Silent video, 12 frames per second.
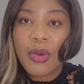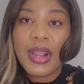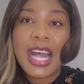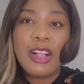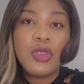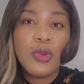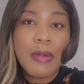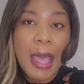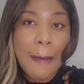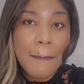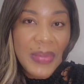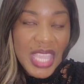or I'll do
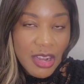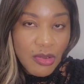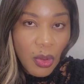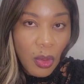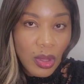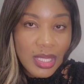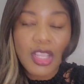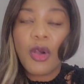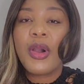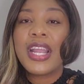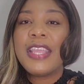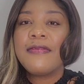my B-rolls,
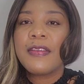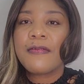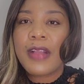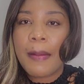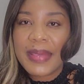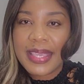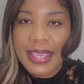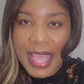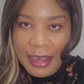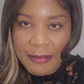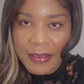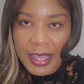or even from
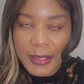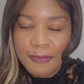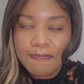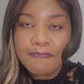Canva.